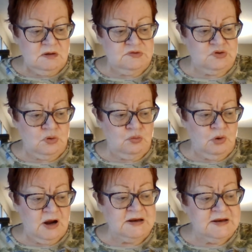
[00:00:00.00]
So
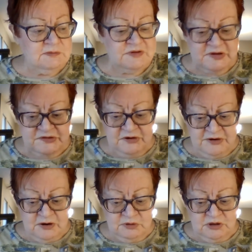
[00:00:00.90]
what I did was I
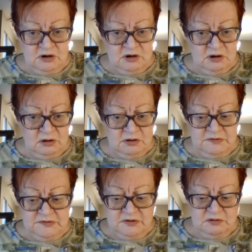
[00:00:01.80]
started out with dark
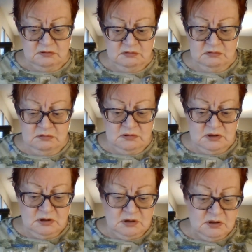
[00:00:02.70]
colors.
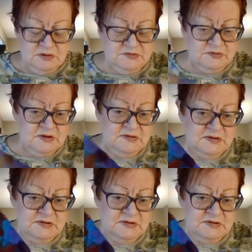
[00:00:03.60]
So this